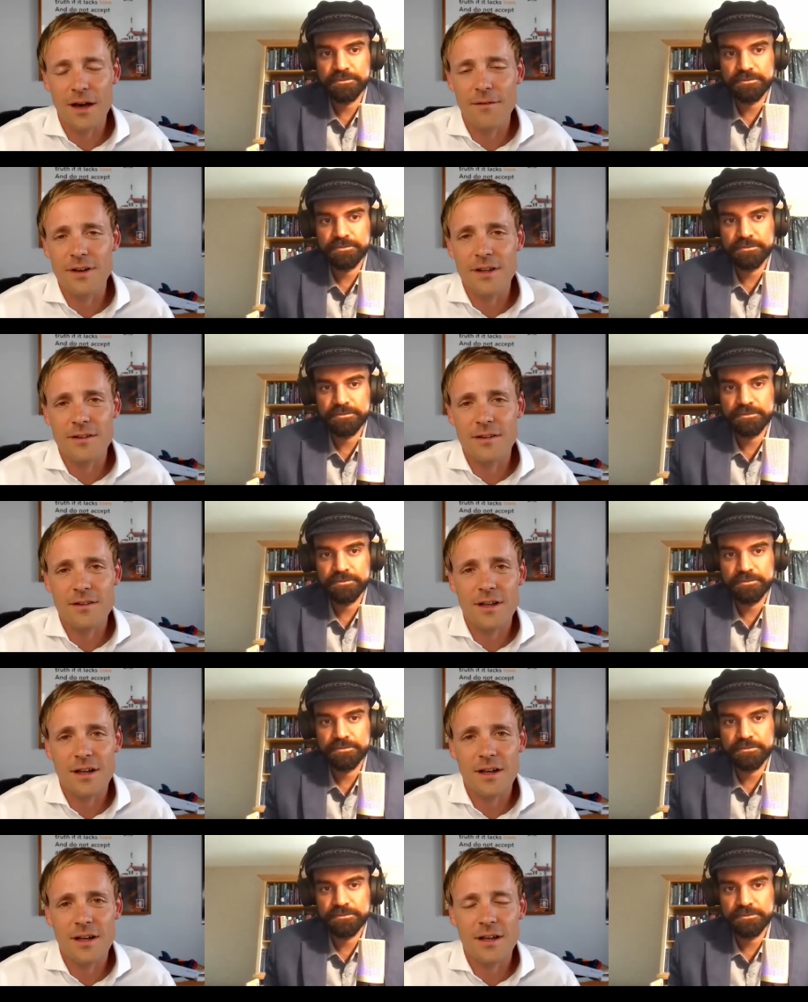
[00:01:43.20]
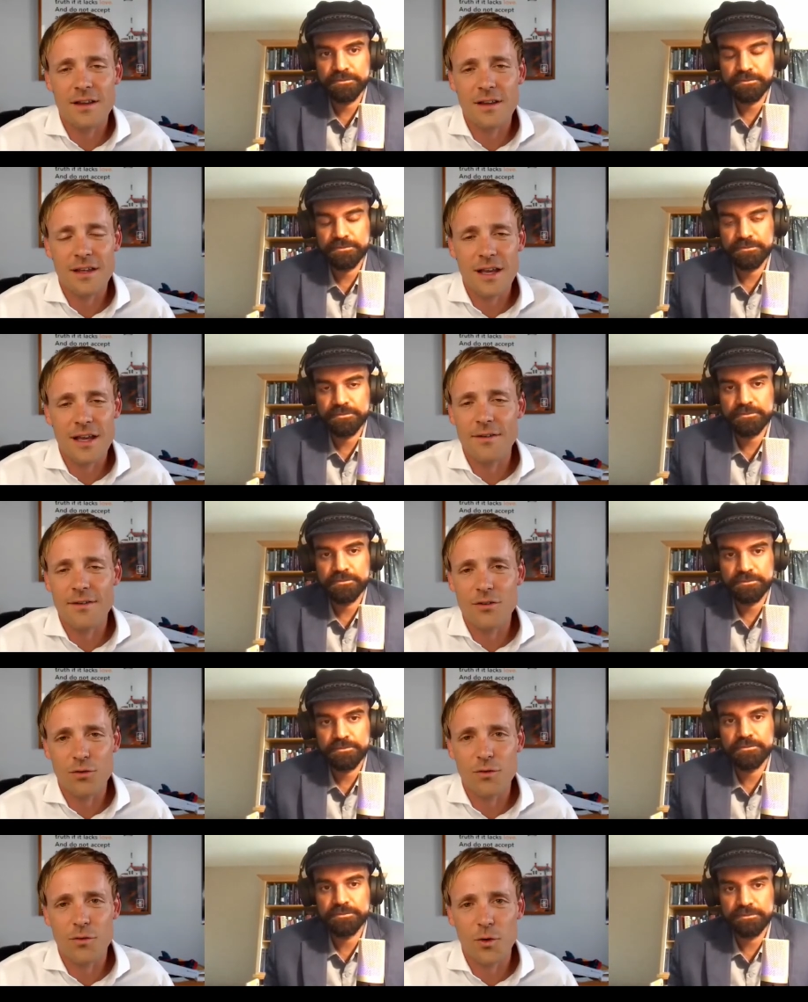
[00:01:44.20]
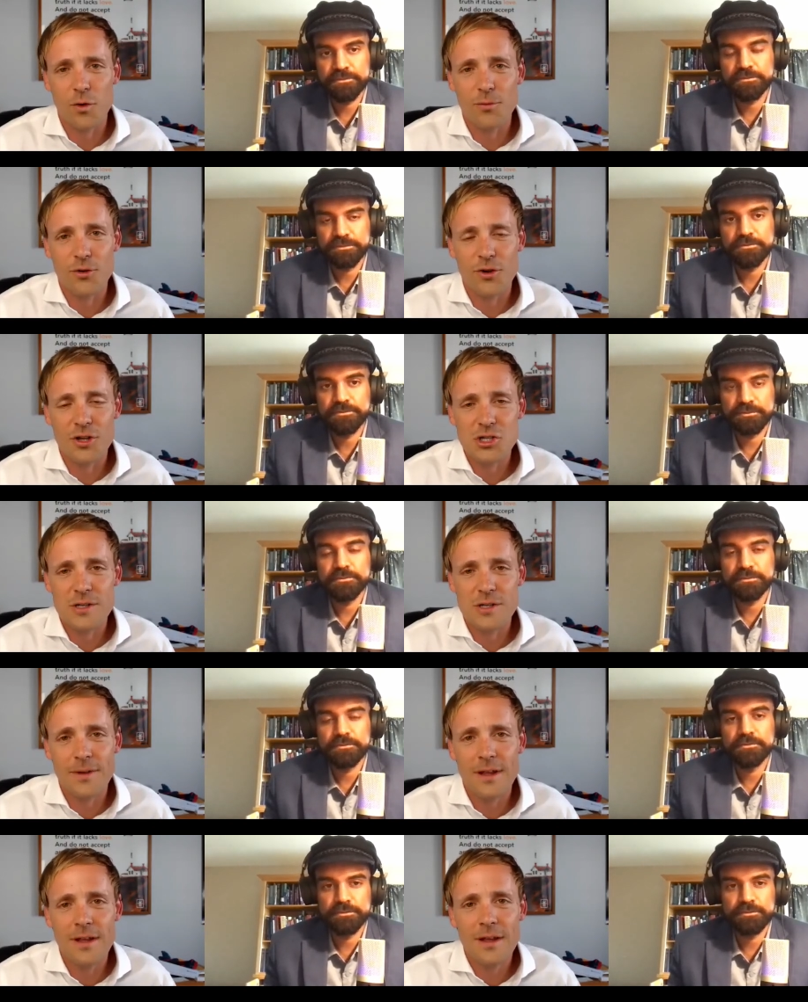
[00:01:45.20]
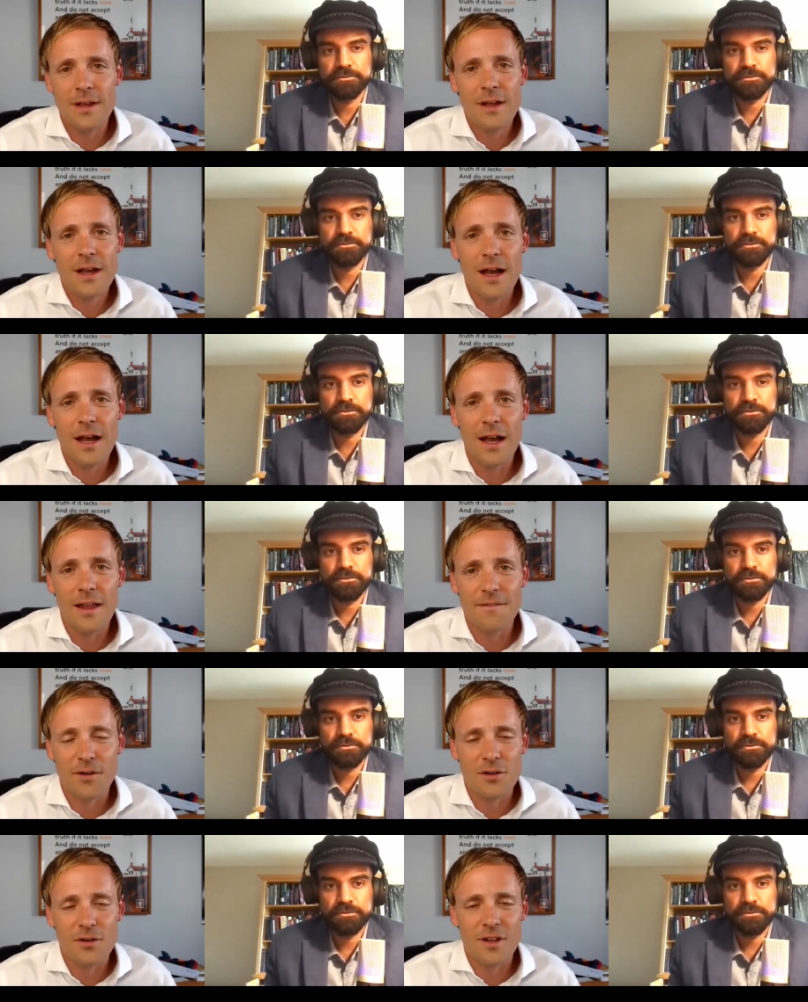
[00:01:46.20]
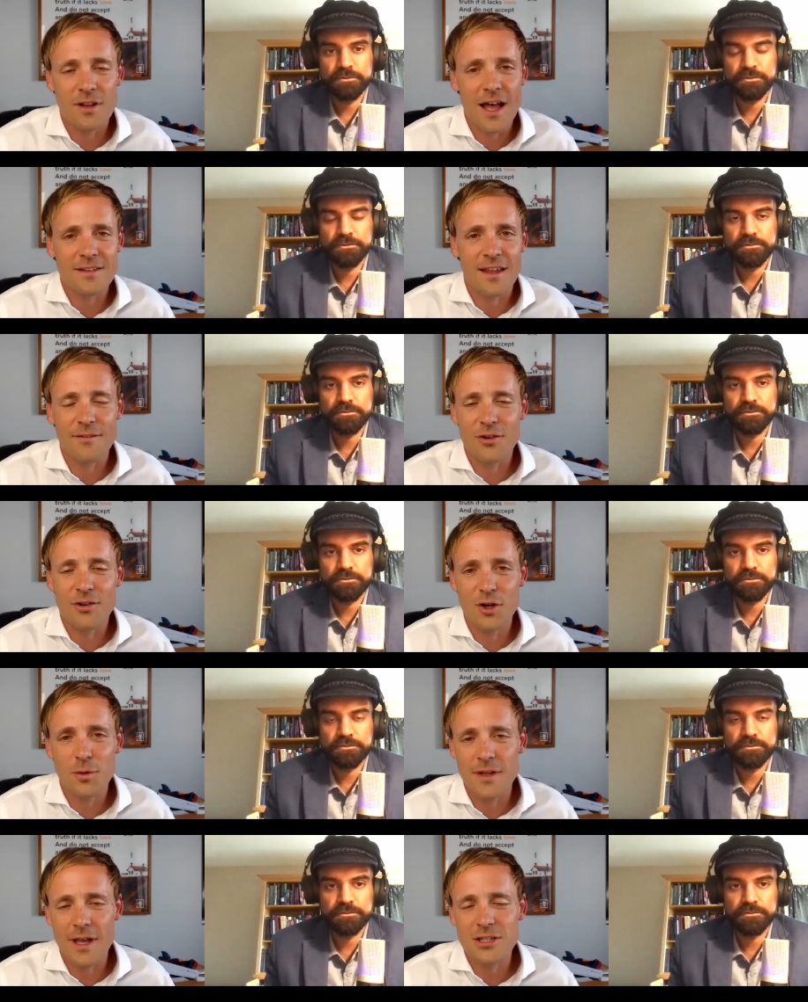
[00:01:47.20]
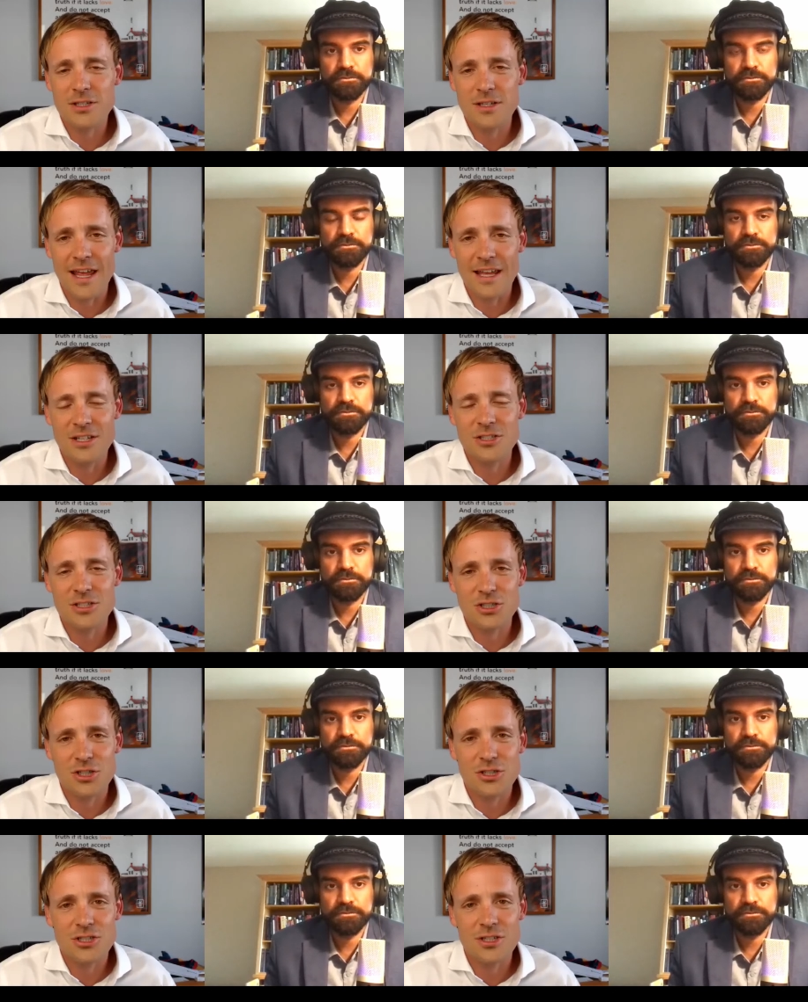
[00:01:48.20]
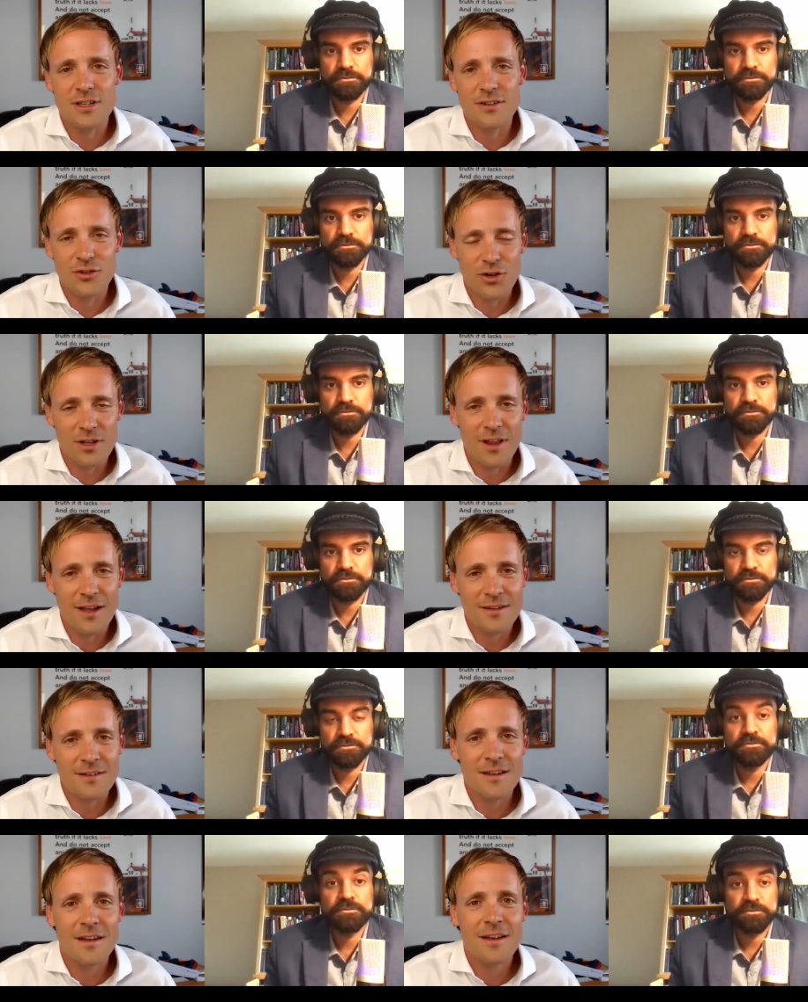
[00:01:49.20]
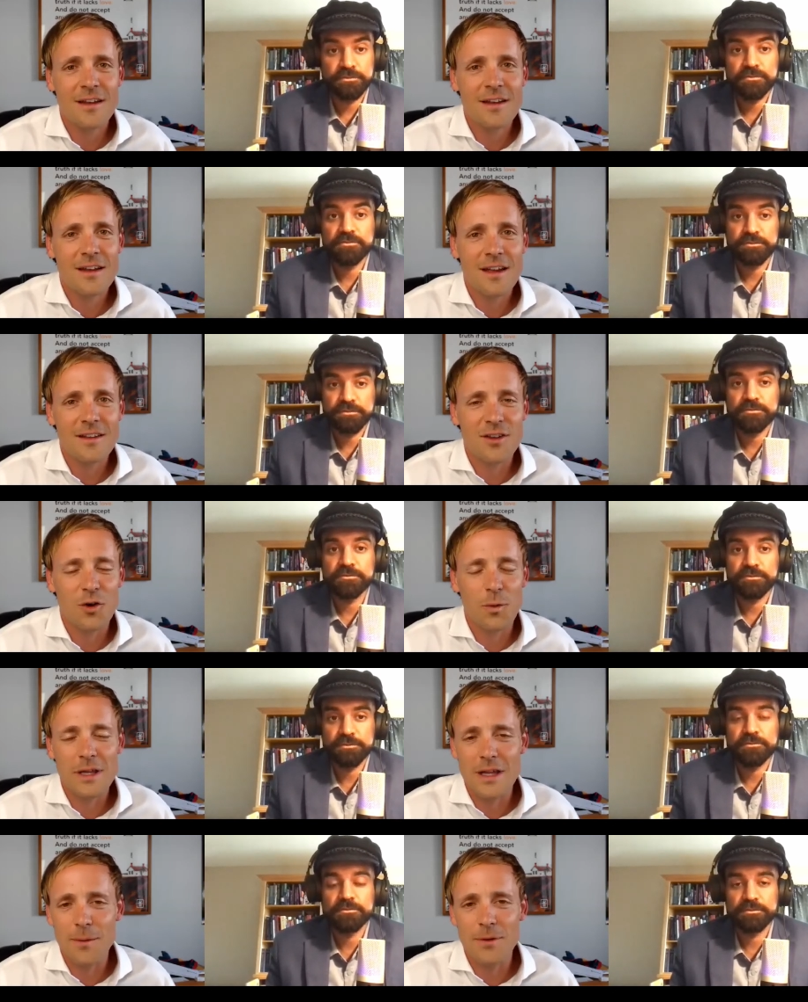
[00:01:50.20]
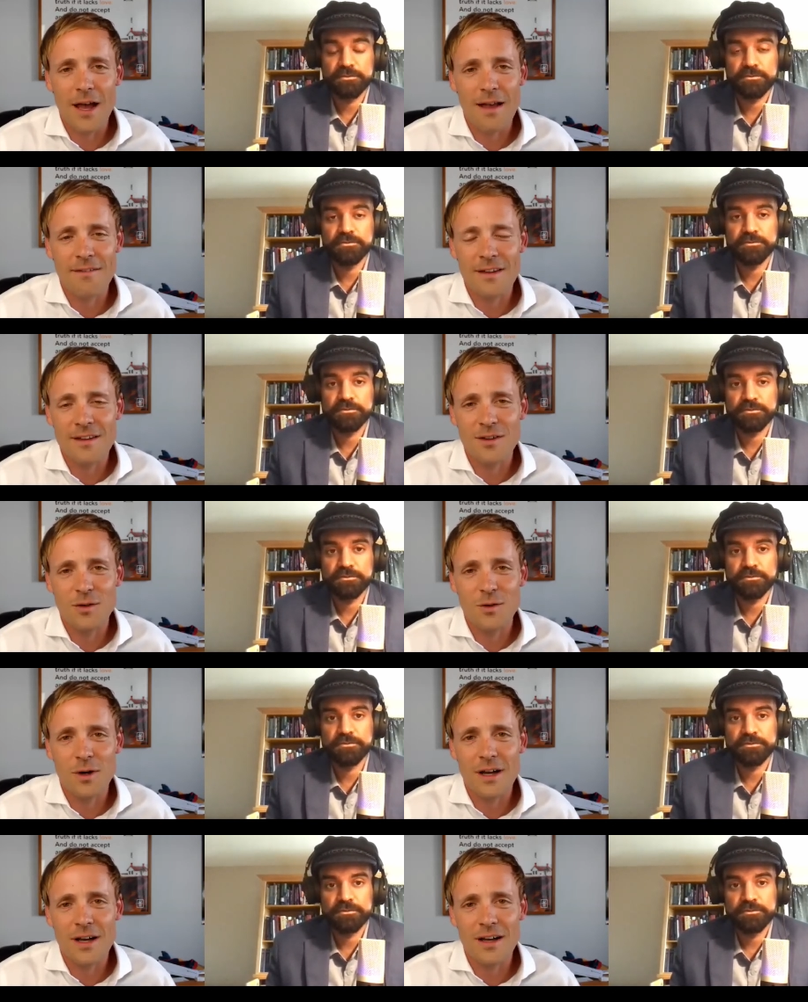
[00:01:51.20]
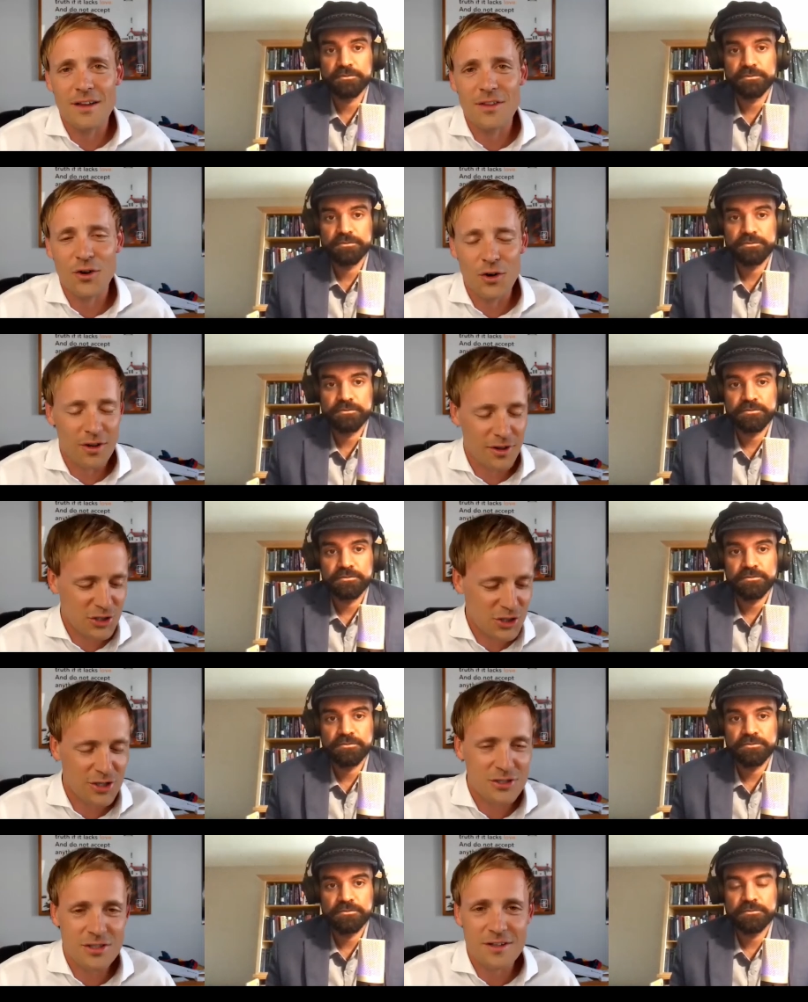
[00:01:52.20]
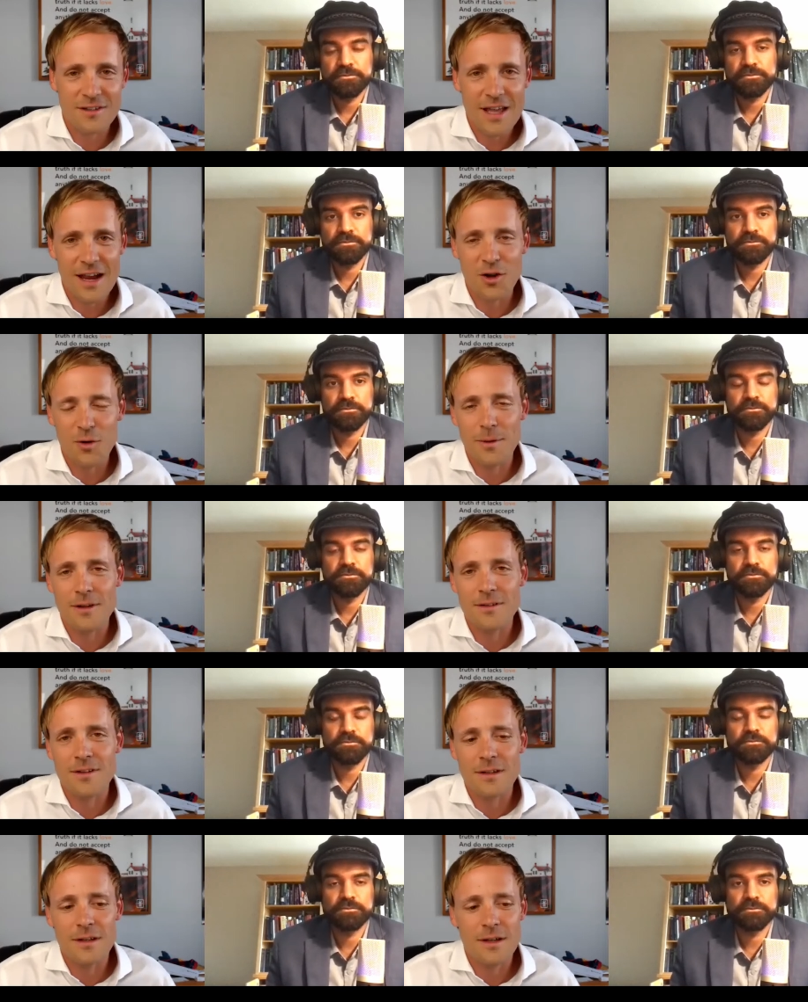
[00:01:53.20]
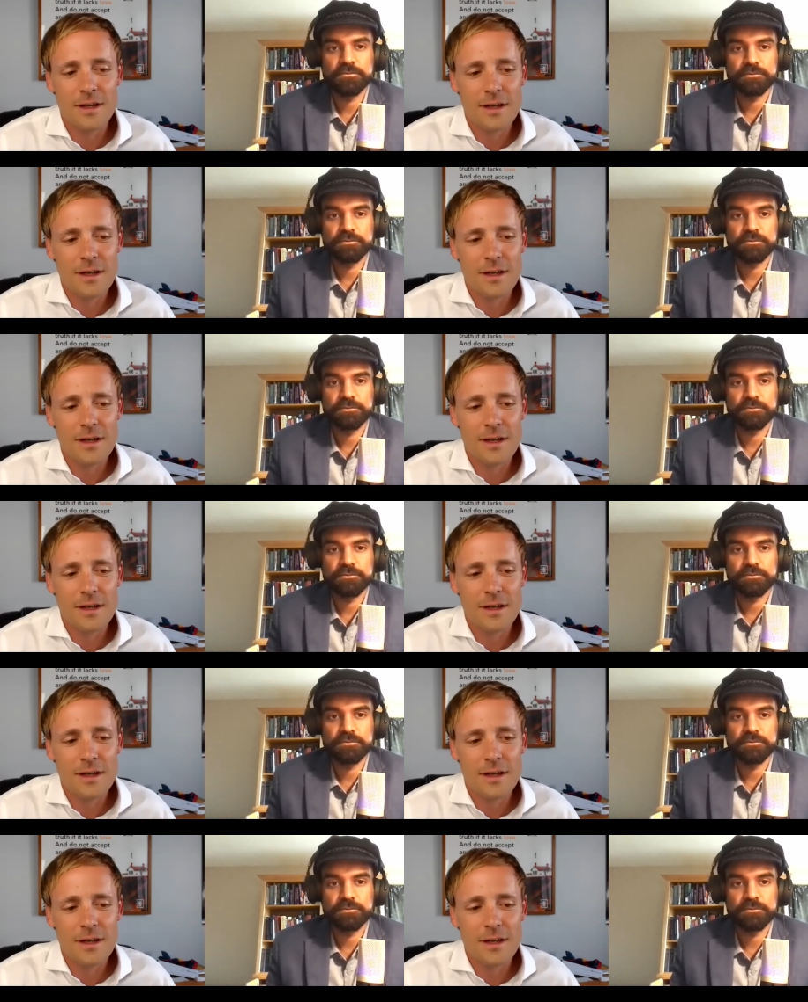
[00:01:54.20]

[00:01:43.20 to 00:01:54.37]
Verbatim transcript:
Speaker 1: which is a Calvinist uh, in the Calvinist Reformed tradition. Uh, and the first class I ever took was actually an ancient church history class, and so we deep dive into uh, the early church and the sacraments. And